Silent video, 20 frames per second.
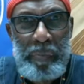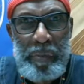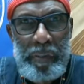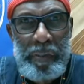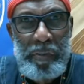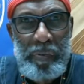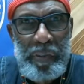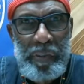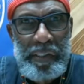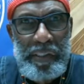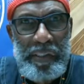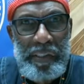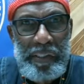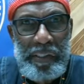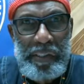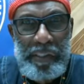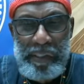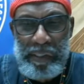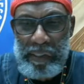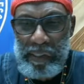Bush
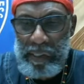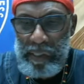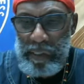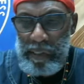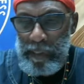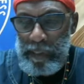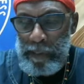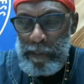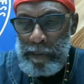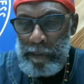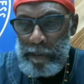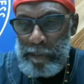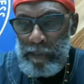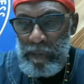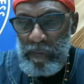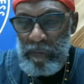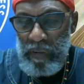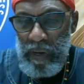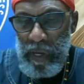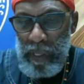was.
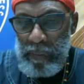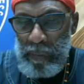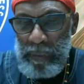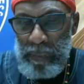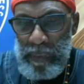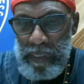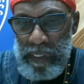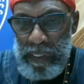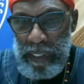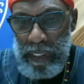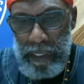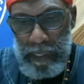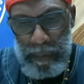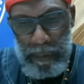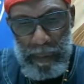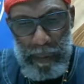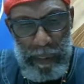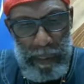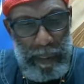Follow what I'm saying?